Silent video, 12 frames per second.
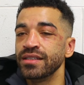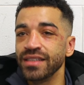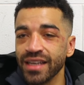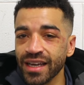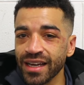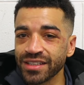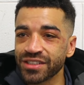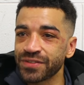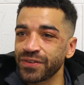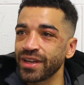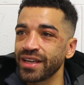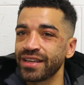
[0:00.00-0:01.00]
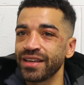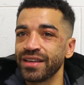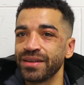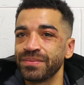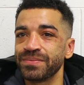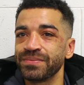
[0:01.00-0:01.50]
Yeah, I just feel like
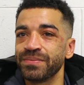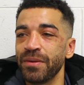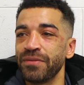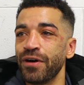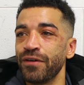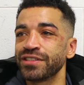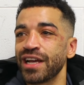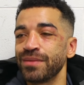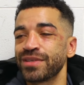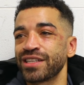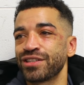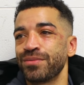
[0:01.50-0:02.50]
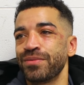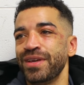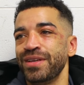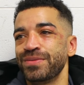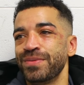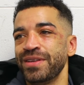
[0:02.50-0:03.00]
um, maybe other Time's catching up with
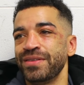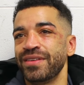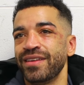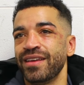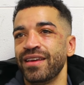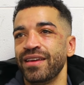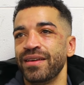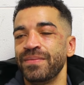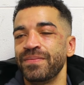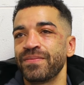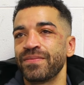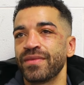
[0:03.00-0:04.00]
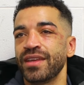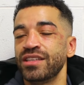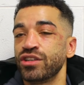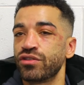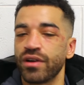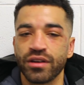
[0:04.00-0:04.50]
me. Do you mean um, he's
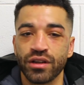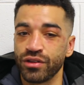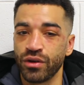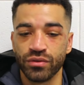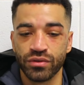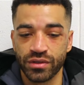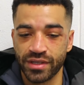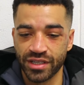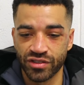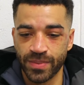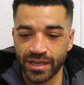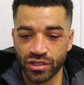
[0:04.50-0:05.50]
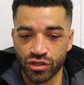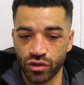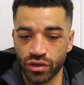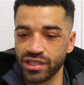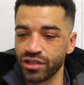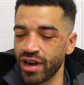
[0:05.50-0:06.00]
a great? Not no disrespect to
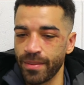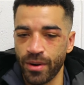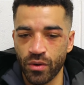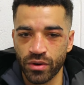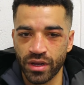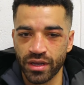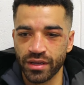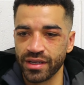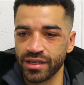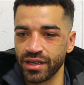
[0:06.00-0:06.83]
Sean. He's a great opponent.